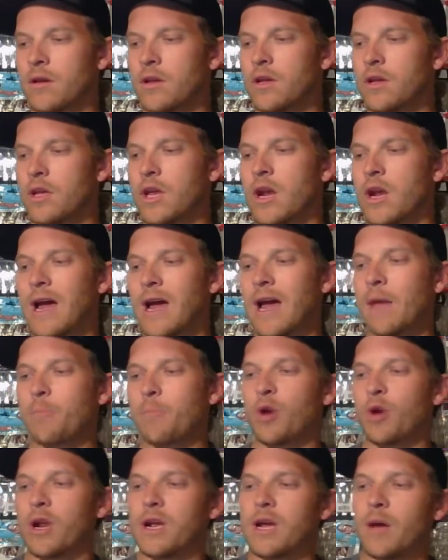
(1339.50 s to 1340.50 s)
you know, I
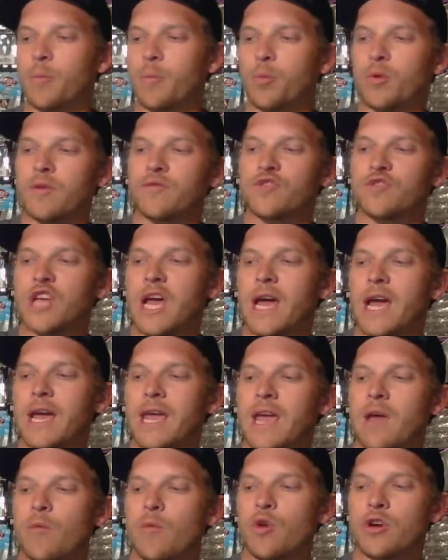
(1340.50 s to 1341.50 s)
put a couple of
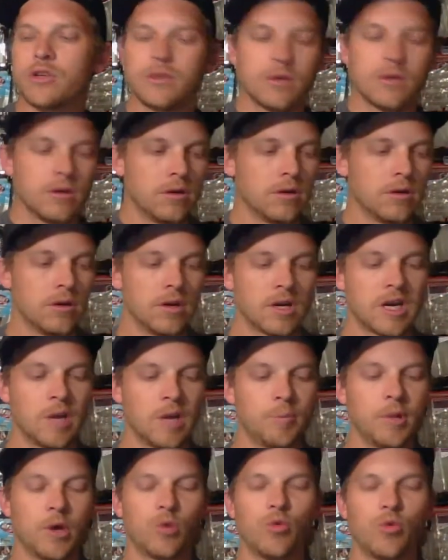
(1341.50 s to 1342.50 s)
jackhammers, a
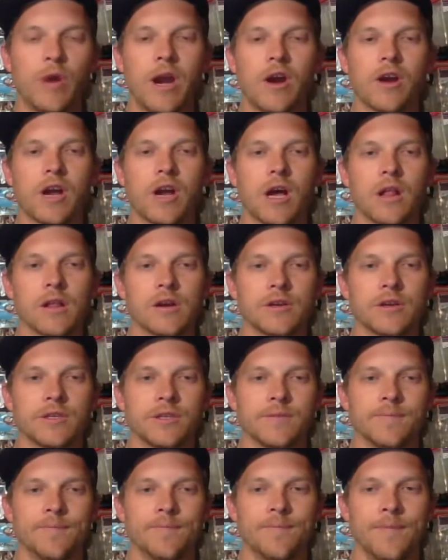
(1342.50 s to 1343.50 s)
couple of rare colors,